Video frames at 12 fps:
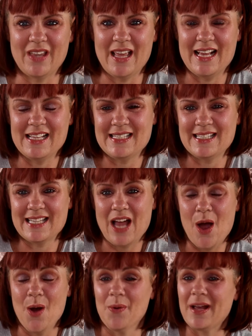it's
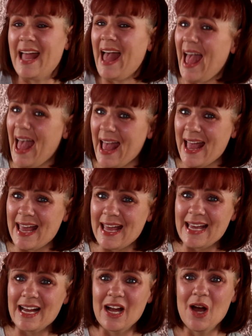
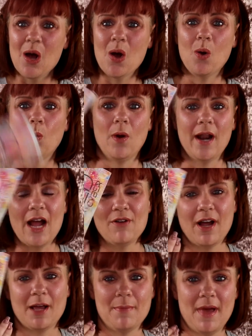okay. Would
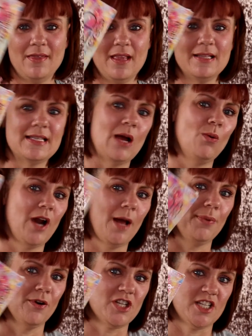I recommend this and would I
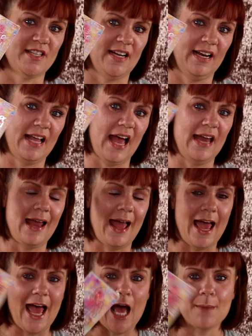purchase it again?
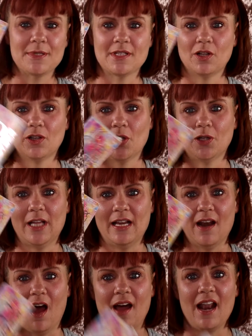Absolutely
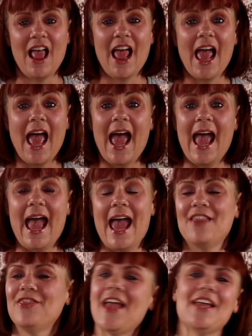not.
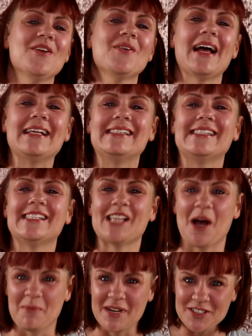And thank you guys
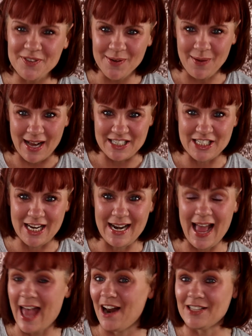so much for watching,
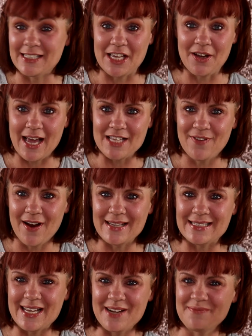and I'll see you guys very
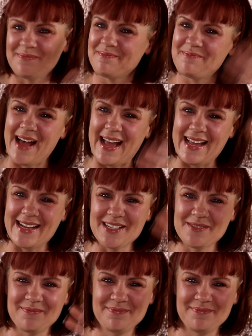soon. Bye.